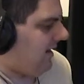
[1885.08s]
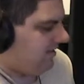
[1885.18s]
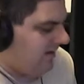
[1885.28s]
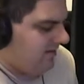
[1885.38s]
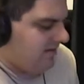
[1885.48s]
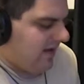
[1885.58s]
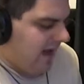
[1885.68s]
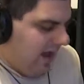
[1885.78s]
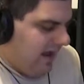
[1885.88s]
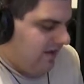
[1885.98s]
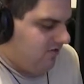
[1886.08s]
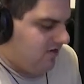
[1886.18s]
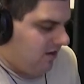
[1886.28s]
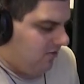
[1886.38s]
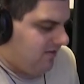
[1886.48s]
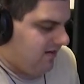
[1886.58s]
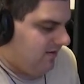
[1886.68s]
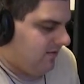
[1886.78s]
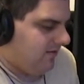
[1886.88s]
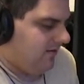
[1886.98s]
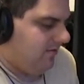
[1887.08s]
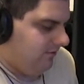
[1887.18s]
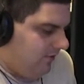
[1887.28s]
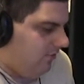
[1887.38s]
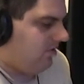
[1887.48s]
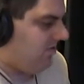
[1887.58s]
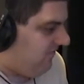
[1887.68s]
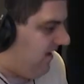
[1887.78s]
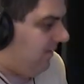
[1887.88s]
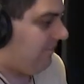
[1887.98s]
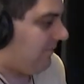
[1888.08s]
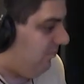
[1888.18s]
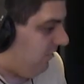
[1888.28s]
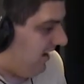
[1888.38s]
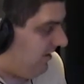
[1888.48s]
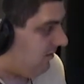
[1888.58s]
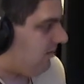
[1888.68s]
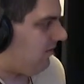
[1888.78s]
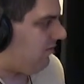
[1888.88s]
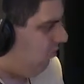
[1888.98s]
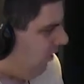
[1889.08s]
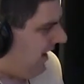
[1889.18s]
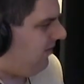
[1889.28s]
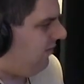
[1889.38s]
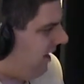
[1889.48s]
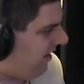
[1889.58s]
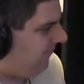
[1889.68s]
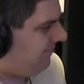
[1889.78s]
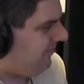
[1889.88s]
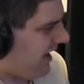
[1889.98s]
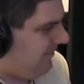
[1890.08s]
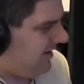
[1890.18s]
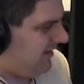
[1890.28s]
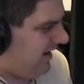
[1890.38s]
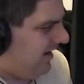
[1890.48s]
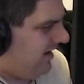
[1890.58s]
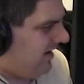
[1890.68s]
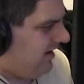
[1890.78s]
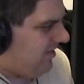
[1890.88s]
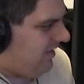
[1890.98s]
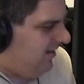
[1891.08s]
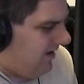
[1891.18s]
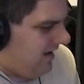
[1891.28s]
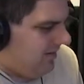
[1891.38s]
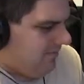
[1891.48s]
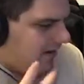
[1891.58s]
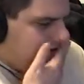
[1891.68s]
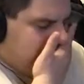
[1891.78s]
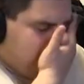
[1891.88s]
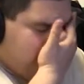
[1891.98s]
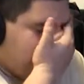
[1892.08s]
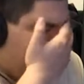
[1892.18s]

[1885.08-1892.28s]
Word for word: I think that AU coaches do develop their players quite well. I mean, like, they'll get them ready.